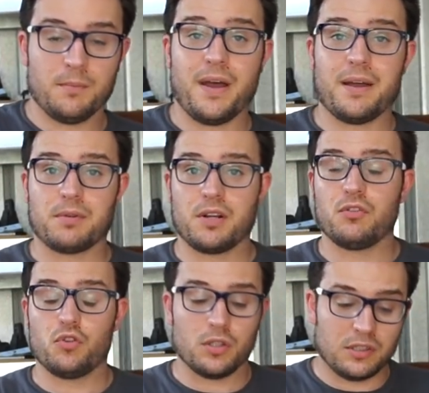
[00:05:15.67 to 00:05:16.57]
But I'm
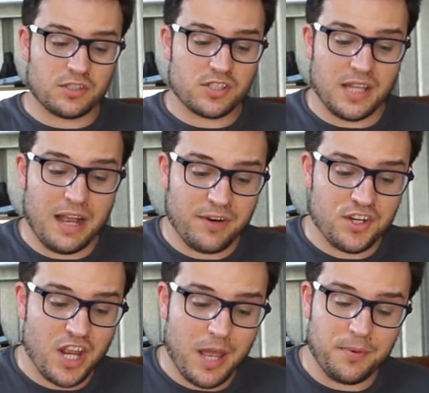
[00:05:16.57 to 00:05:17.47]
going to do a slight
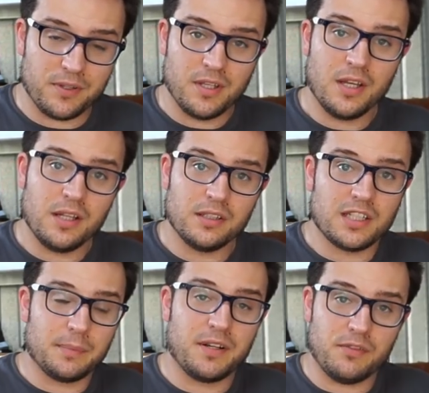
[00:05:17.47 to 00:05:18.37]
resharpen, a
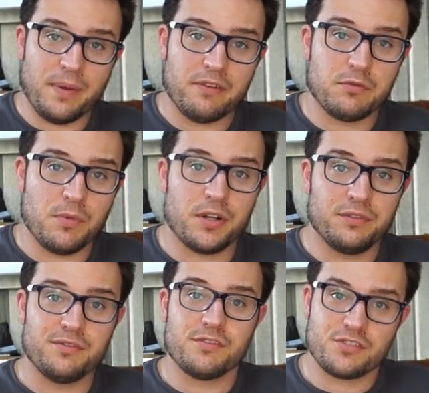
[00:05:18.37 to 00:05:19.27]
little bit of a bevel
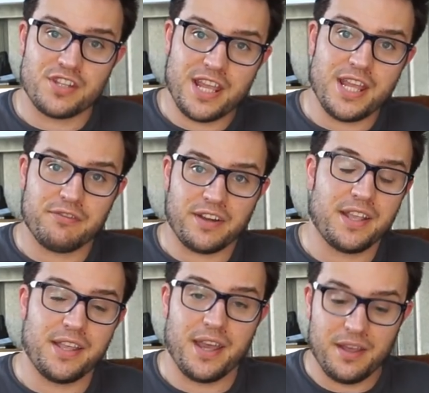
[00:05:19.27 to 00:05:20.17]
mod and see if I
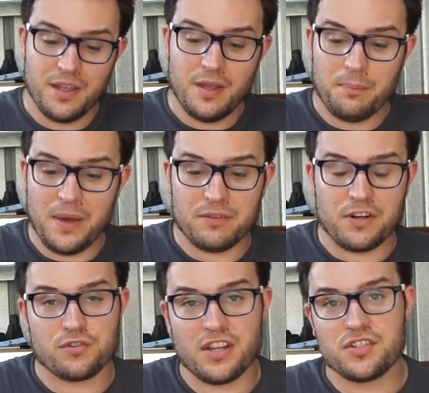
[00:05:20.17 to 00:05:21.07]
can get better
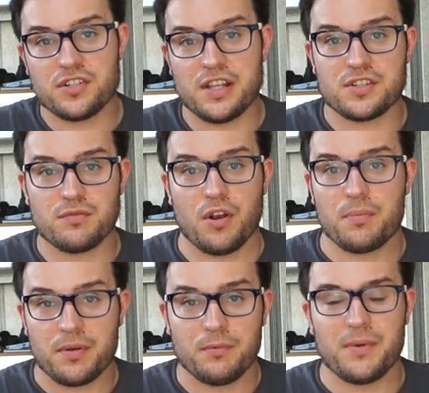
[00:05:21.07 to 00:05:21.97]
edge retention against
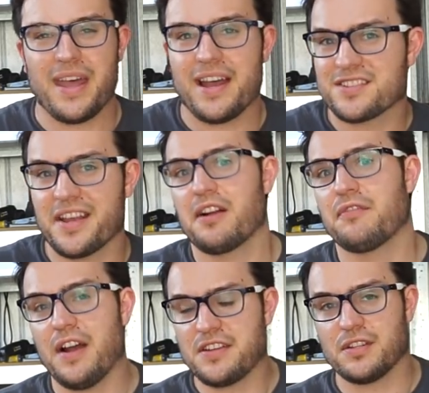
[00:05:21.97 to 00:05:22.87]
rope without
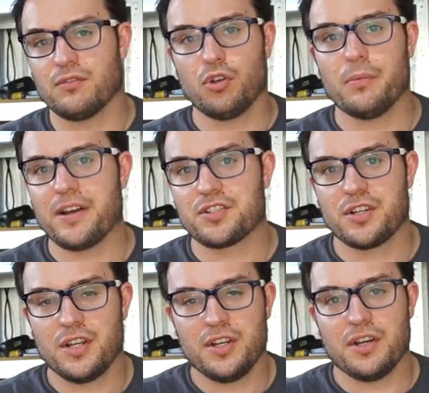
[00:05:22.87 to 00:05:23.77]
sacrificing too
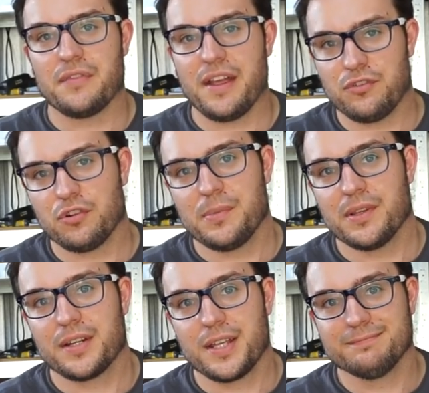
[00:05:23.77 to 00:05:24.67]
much of that
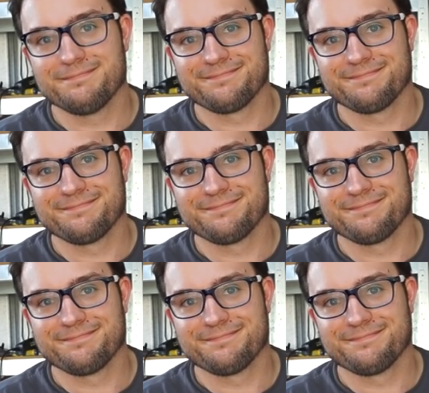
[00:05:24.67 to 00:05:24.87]
durability.